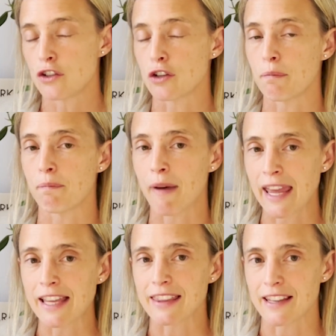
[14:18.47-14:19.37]
to
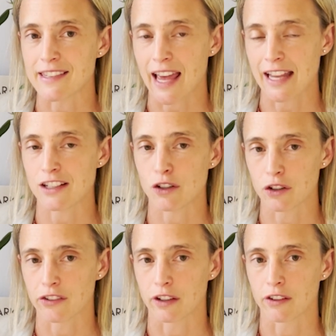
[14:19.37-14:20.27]
make these
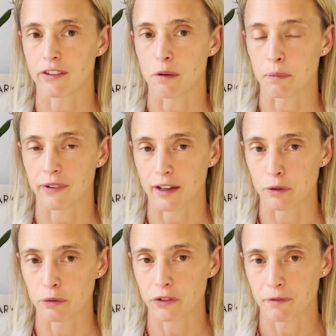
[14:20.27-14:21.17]
antioxidants
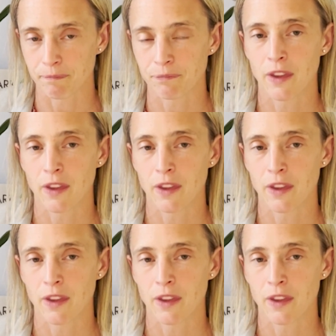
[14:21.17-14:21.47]
themselves.